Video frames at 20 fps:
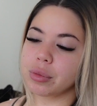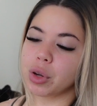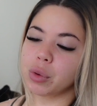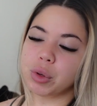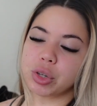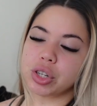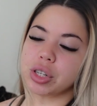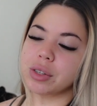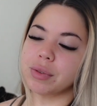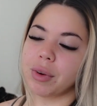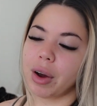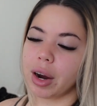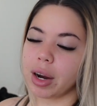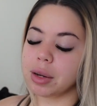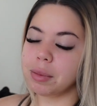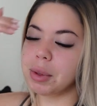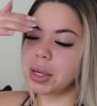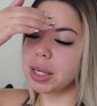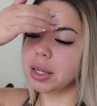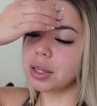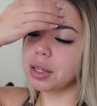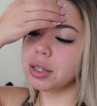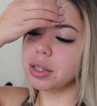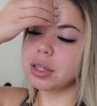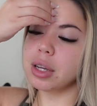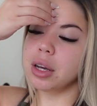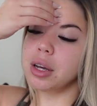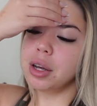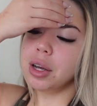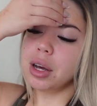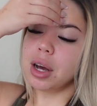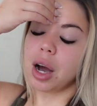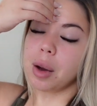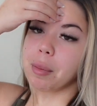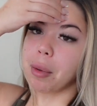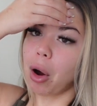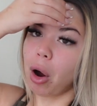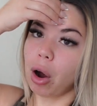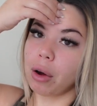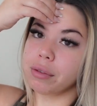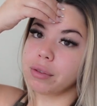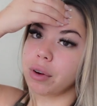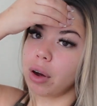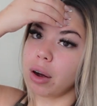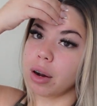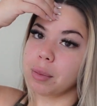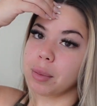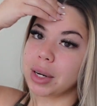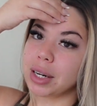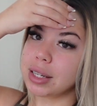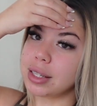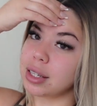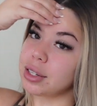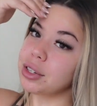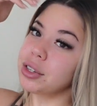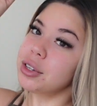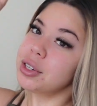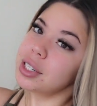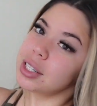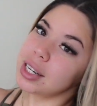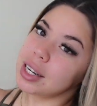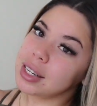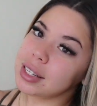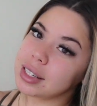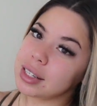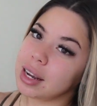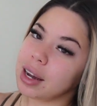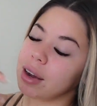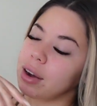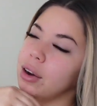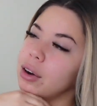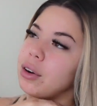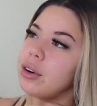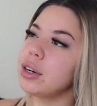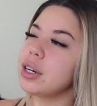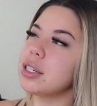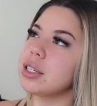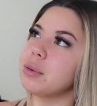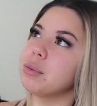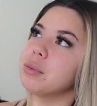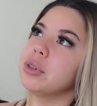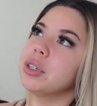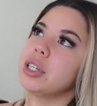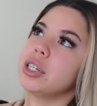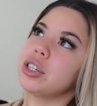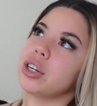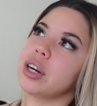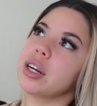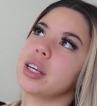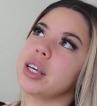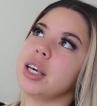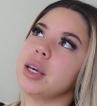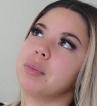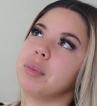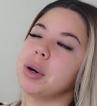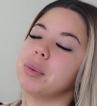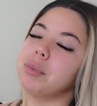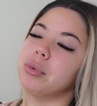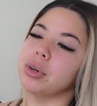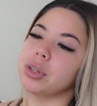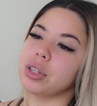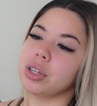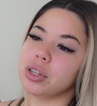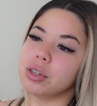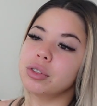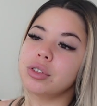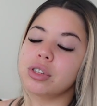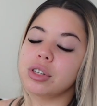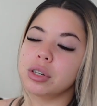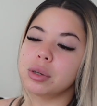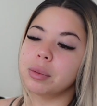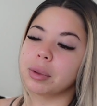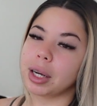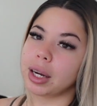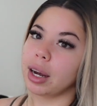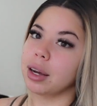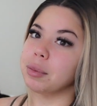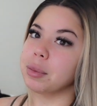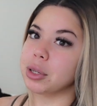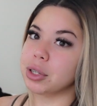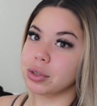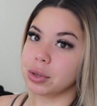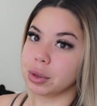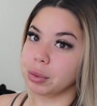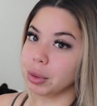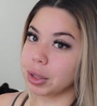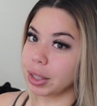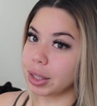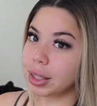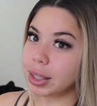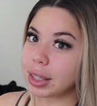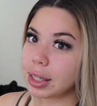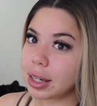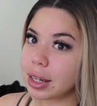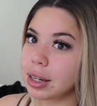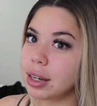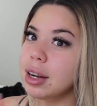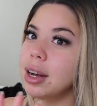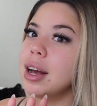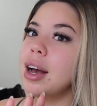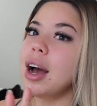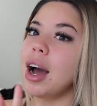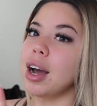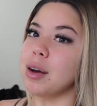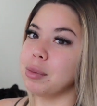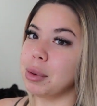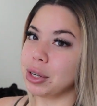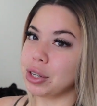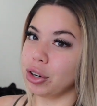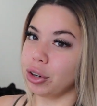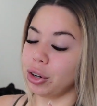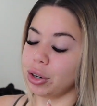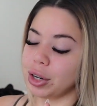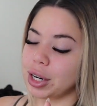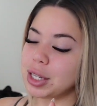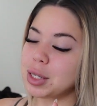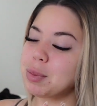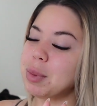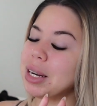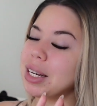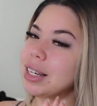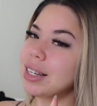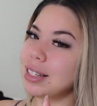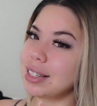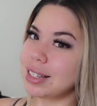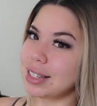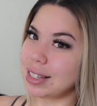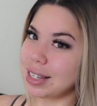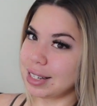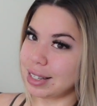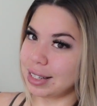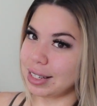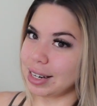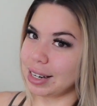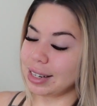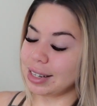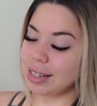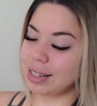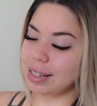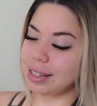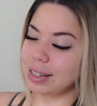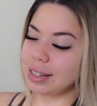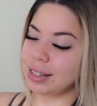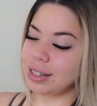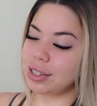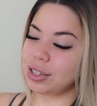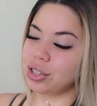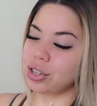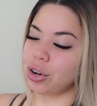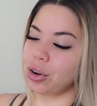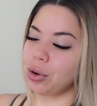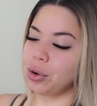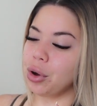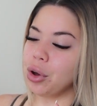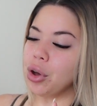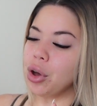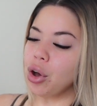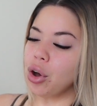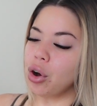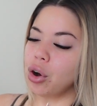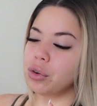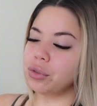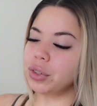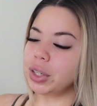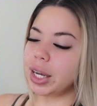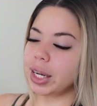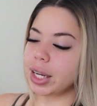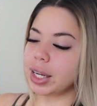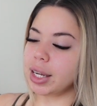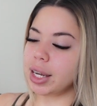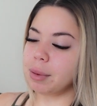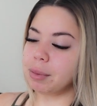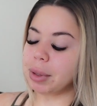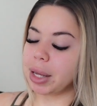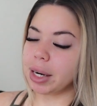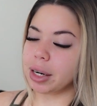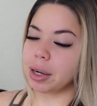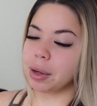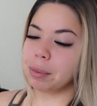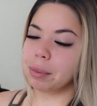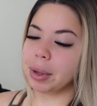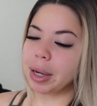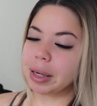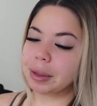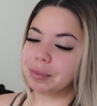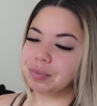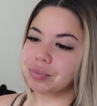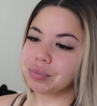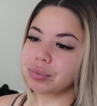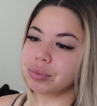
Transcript: which is fine because I'm off on Mondays and Tuesdays now because I'm really trying to keep up with YouTube. Like, I've been doing really good. Your girl has been consistent. So hopefully I can keep that up. But